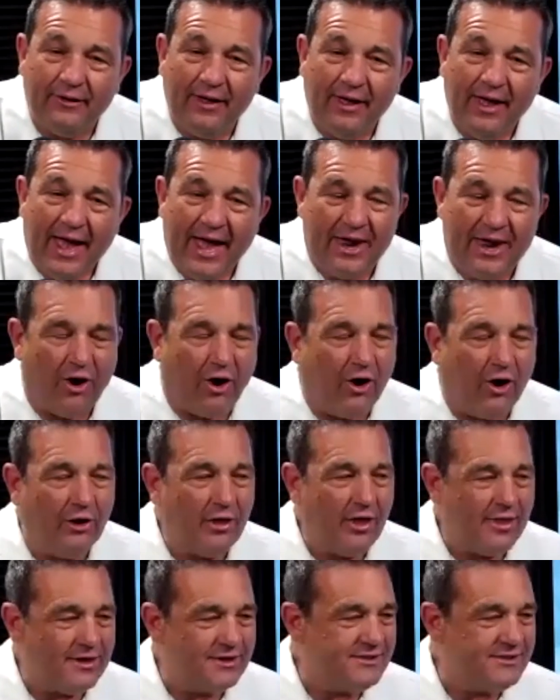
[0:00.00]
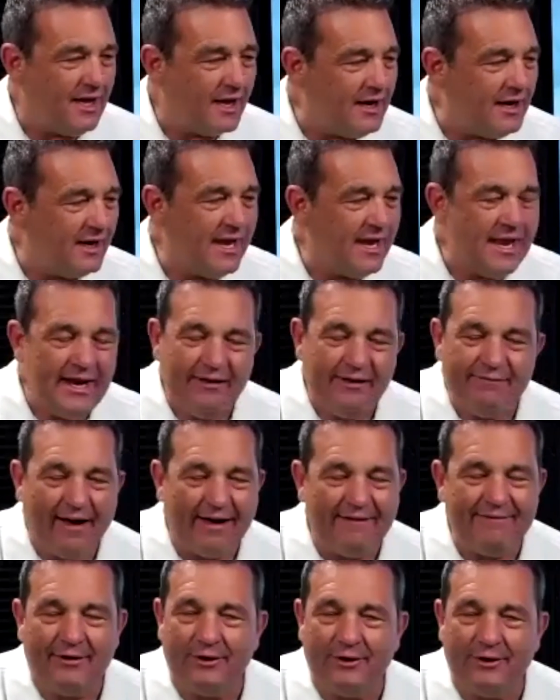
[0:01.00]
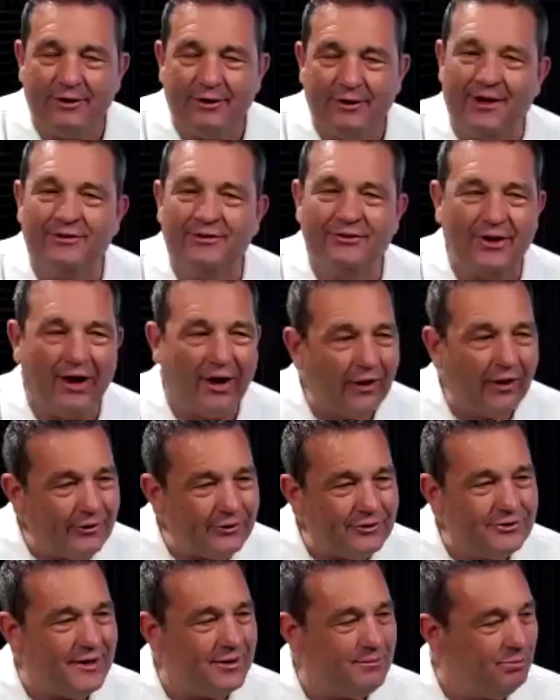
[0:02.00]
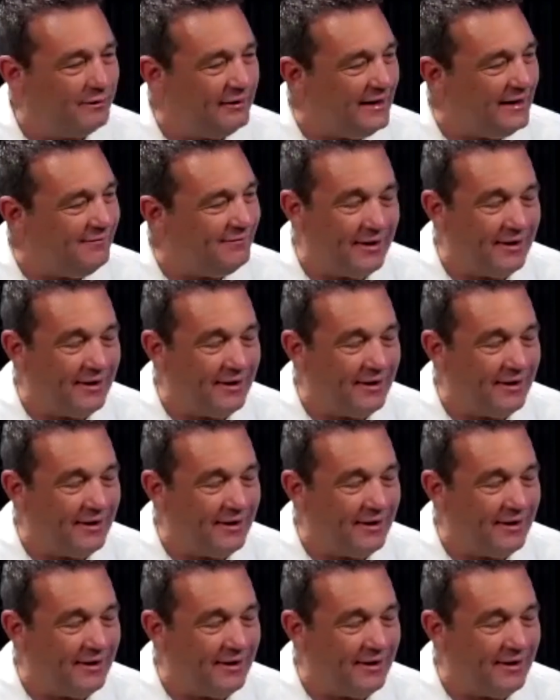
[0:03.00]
And all of a sudden hitting $500,000, they believed that,